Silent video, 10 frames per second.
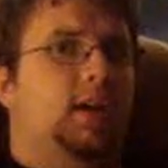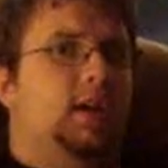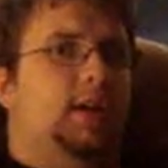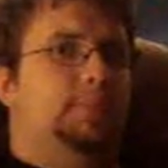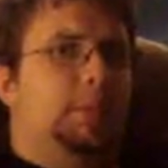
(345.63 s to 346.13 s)

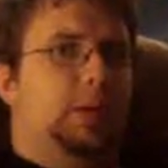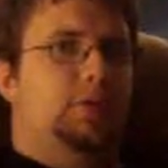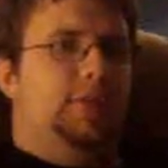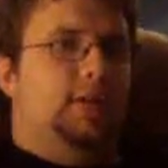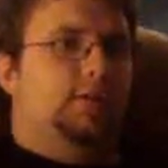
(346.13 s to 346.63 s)

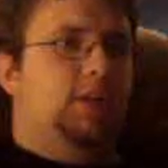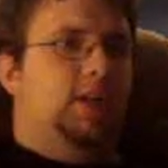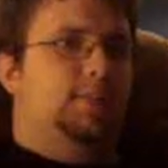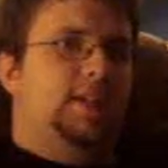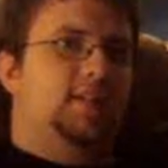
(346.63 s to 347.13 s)
Both are
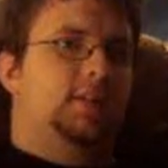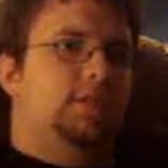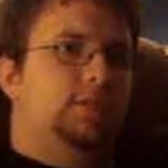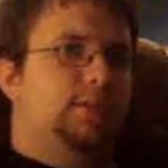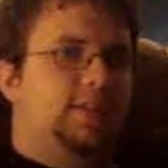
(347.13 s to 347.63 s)
trying to be
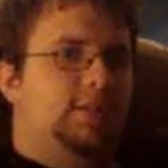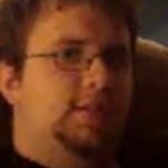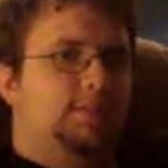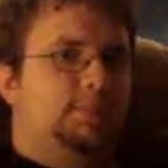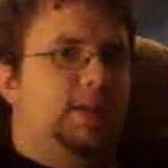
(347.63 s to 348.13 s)
singles
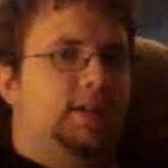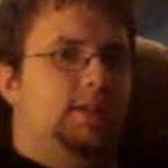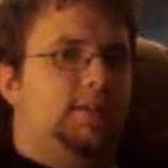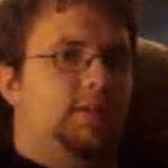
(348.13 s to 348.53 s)
wrestlers, but